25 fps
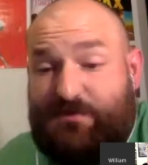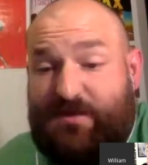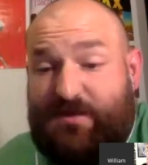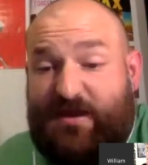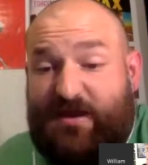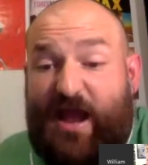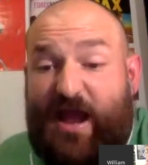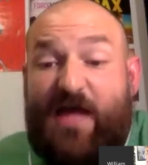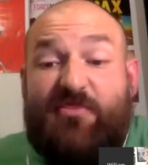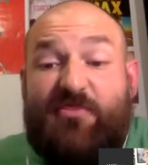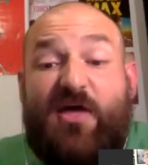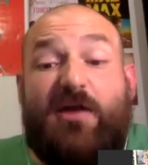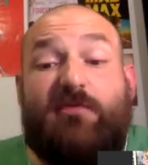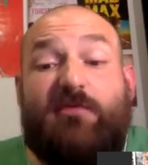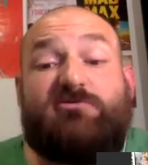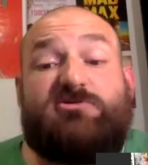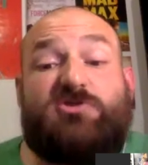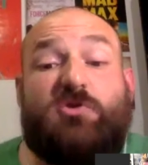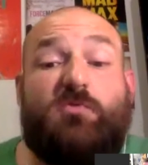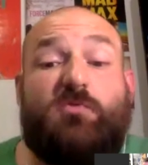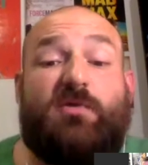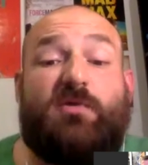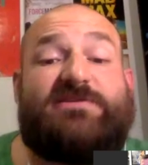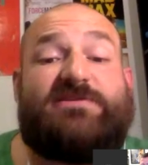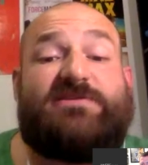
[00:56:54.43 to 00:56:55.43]
Peak. I thought it was
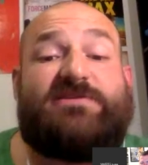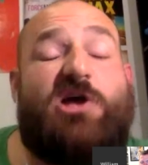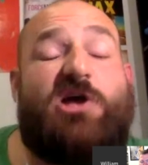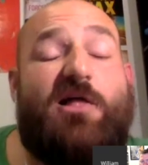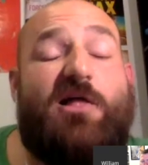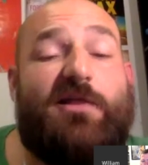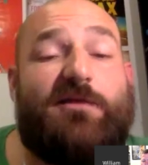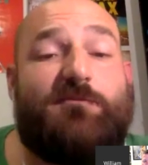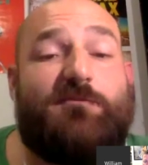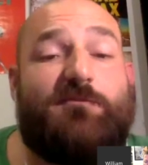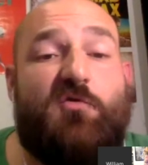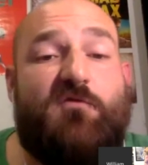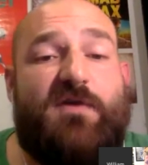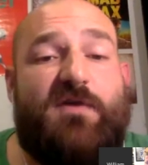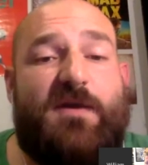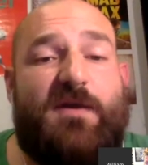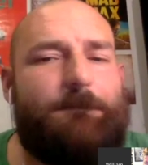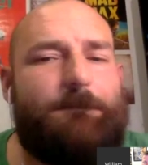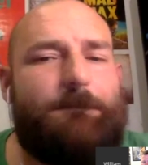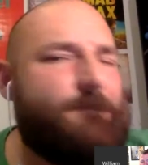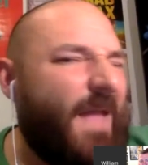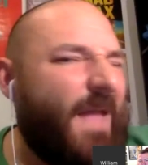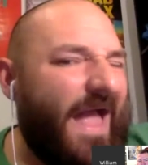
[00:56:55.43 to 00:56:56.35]
a really solid movie.